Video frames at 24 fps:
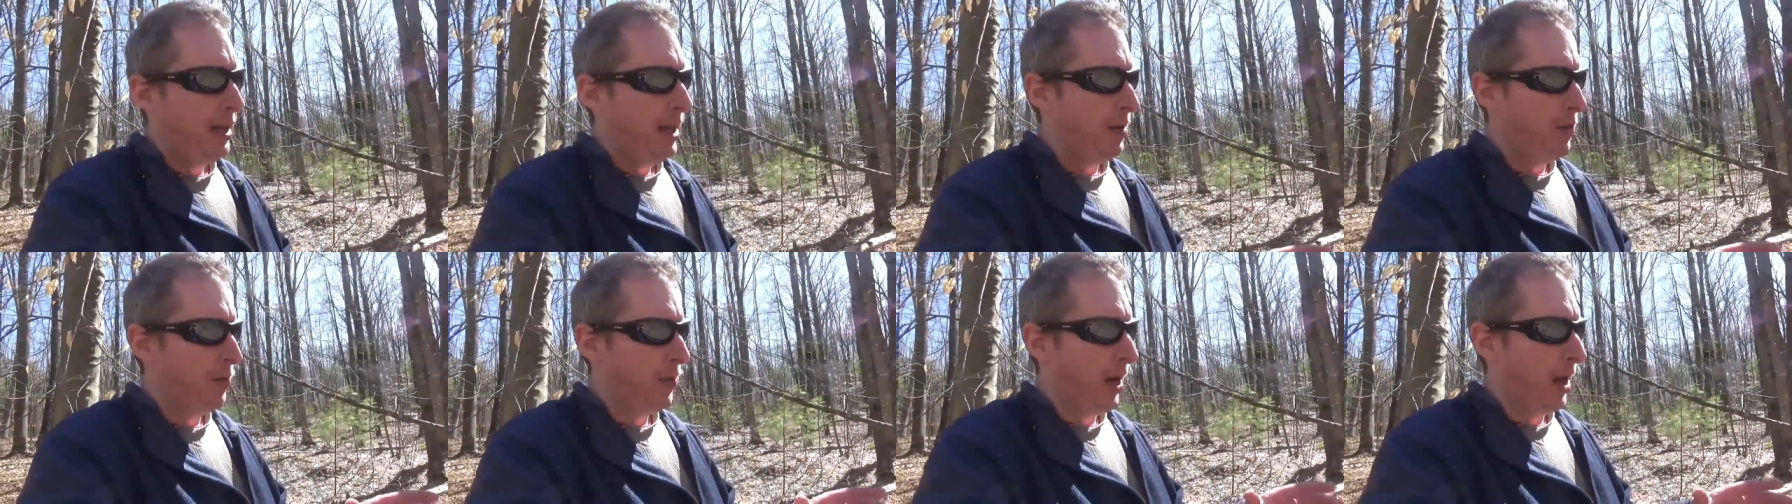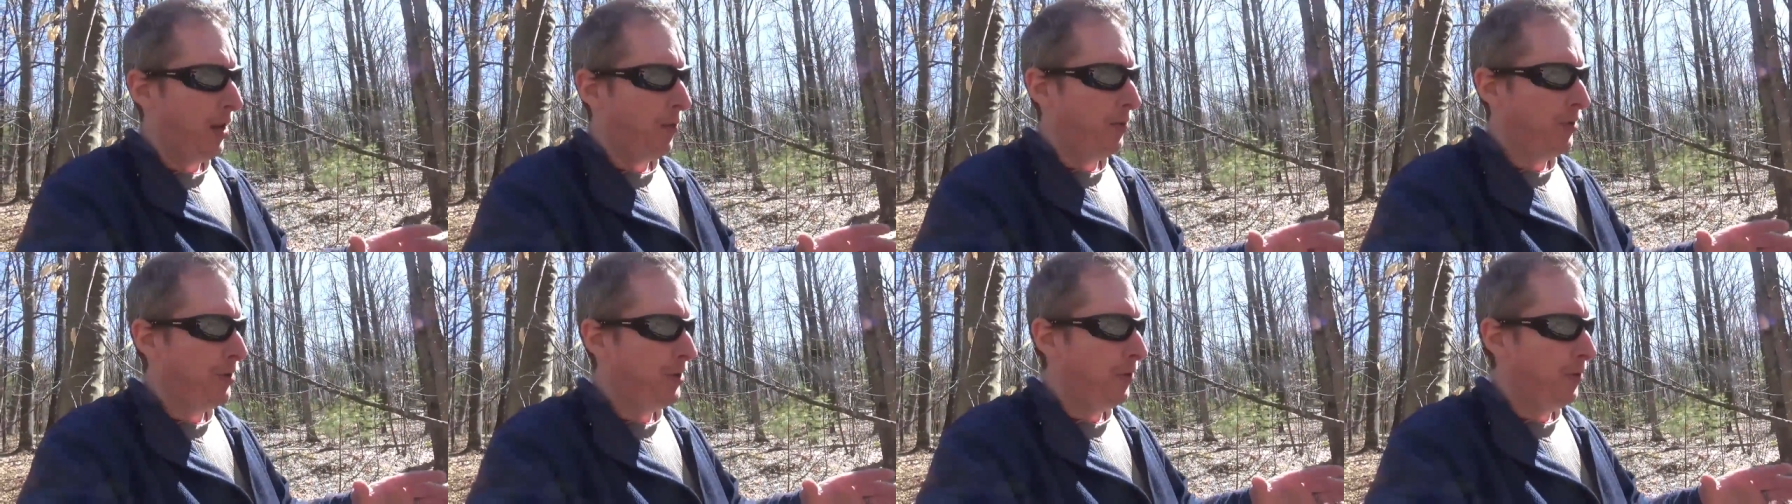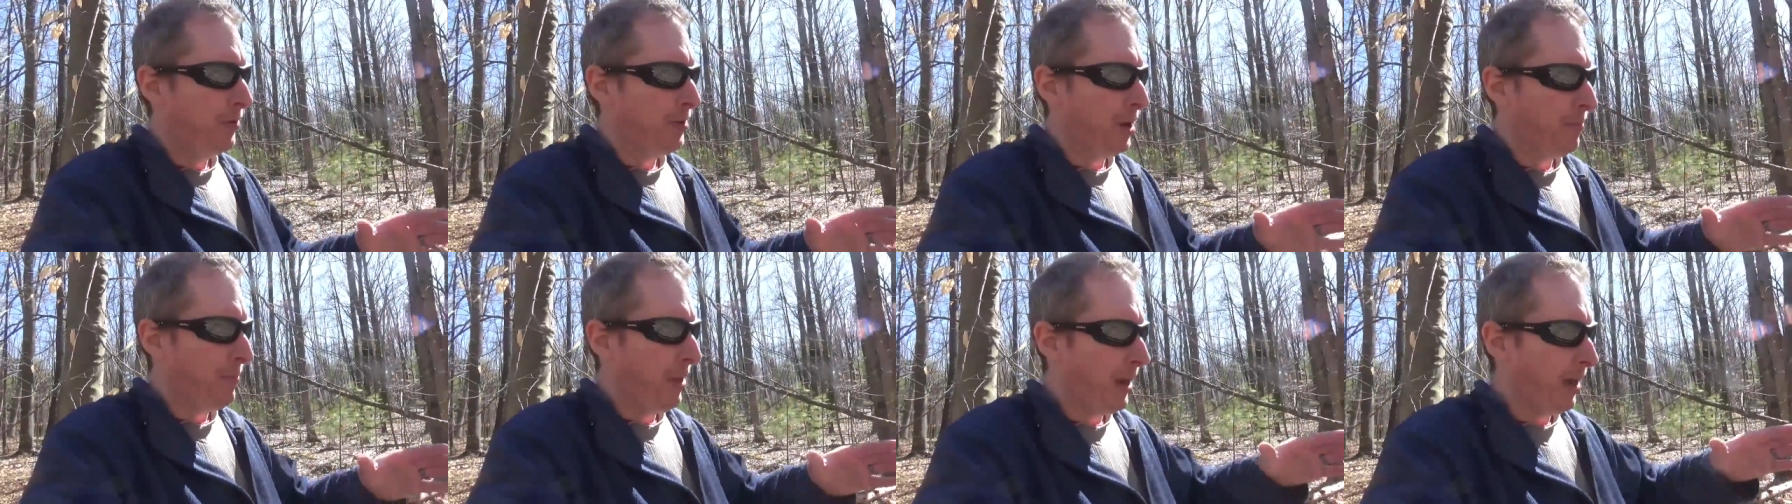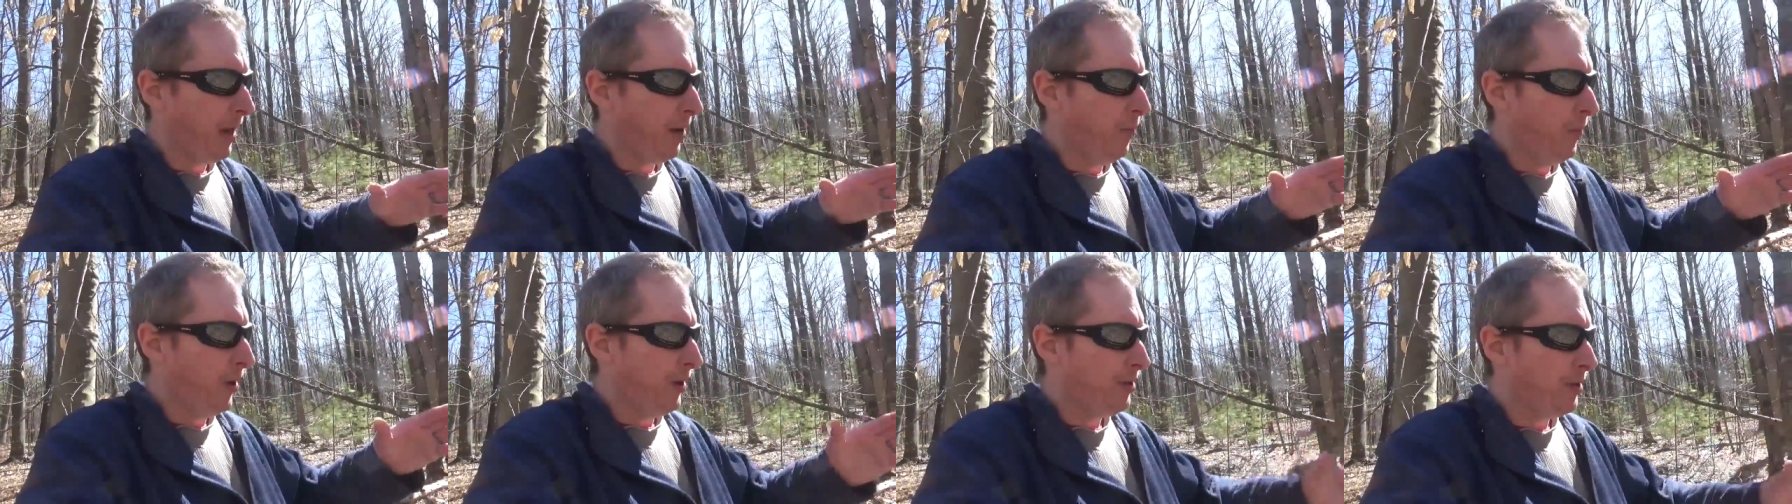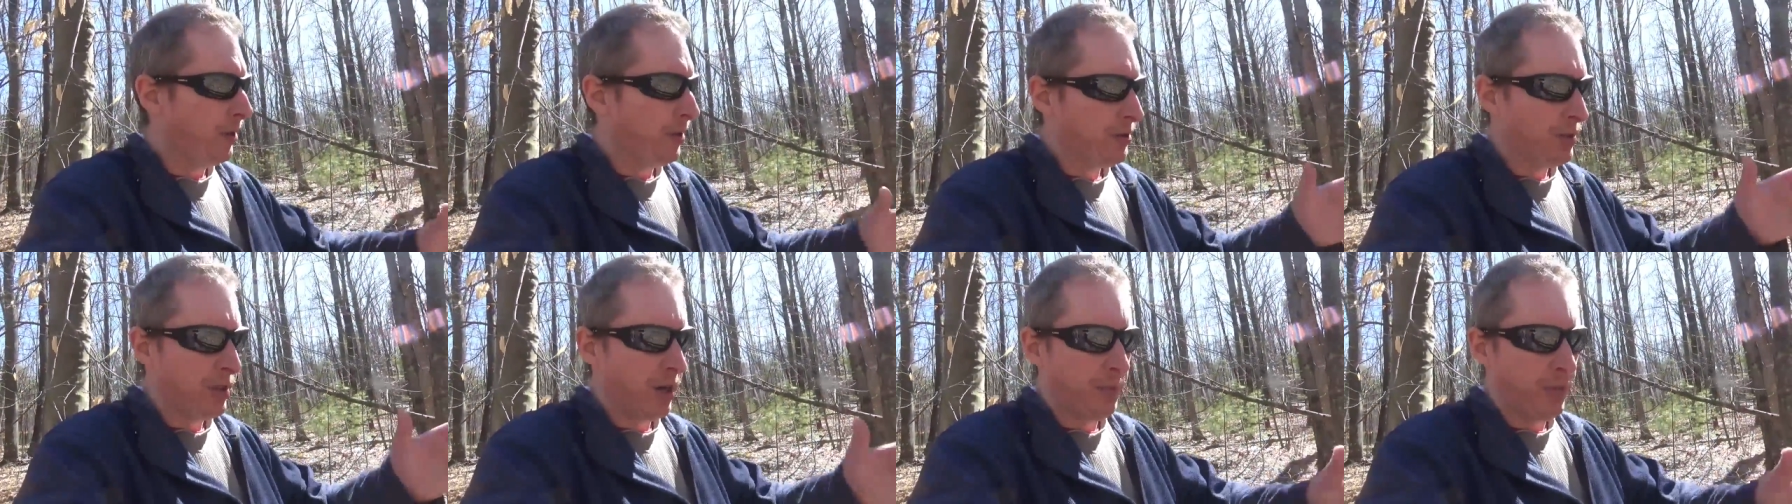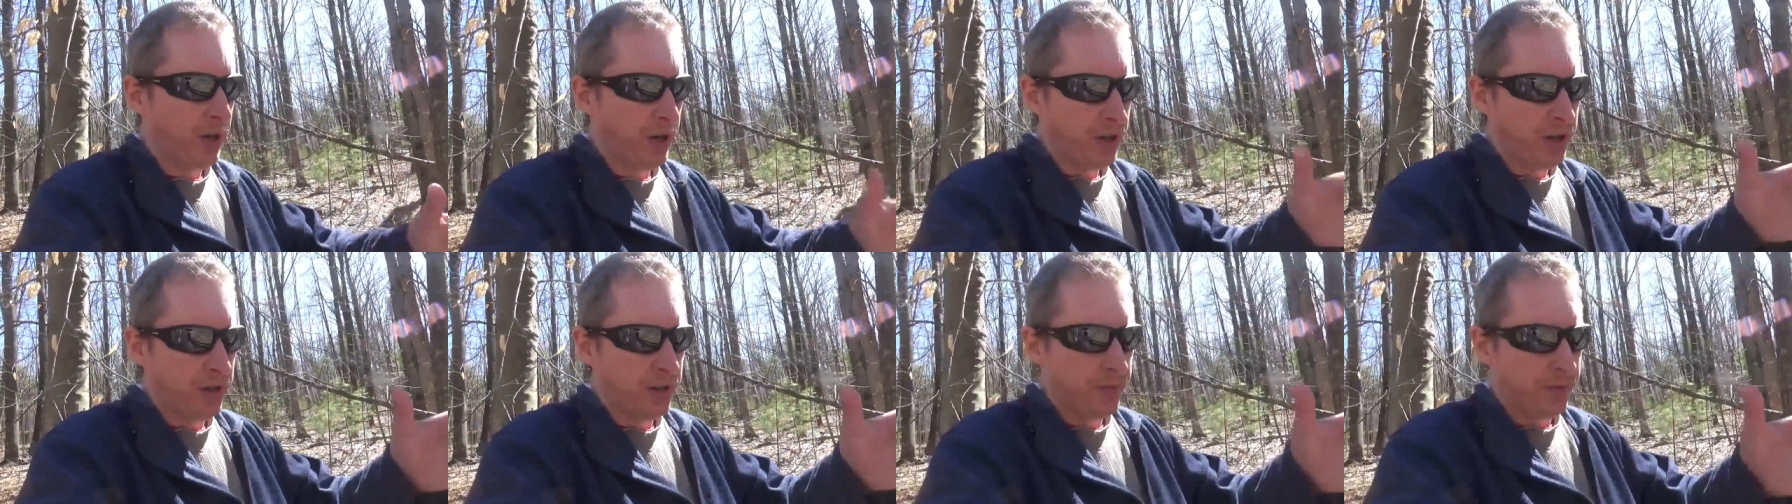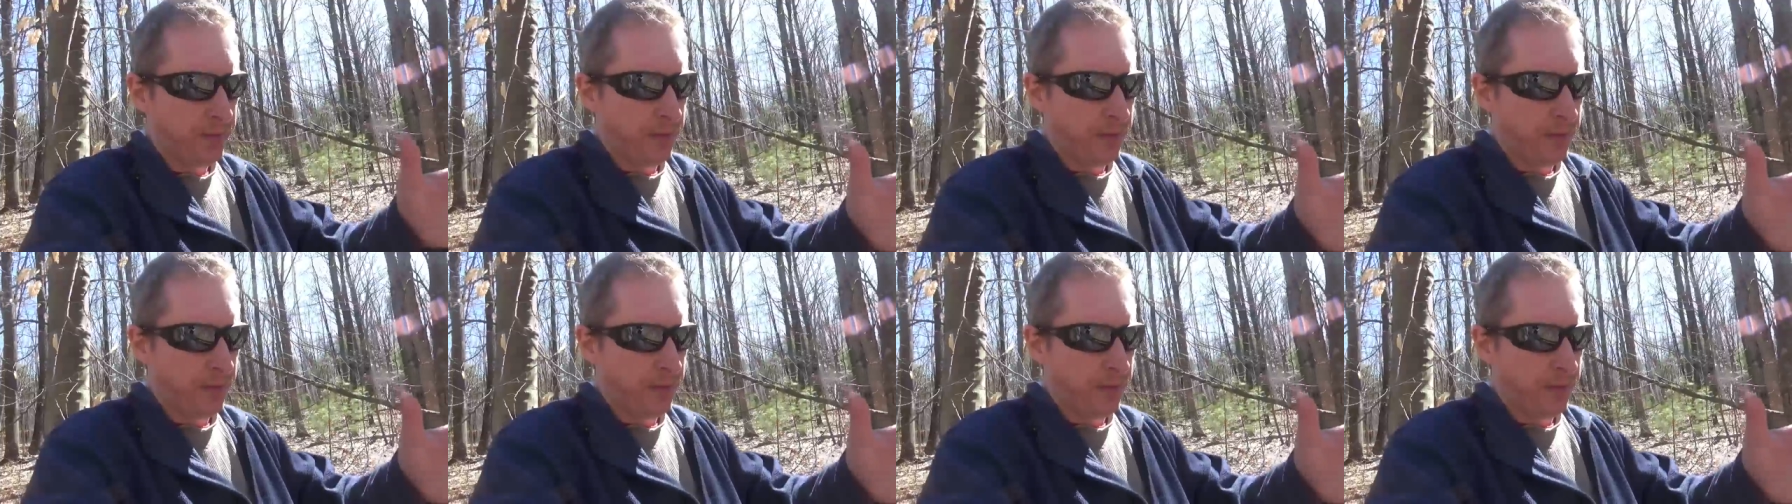And what I would do is I'd make a winter, summer,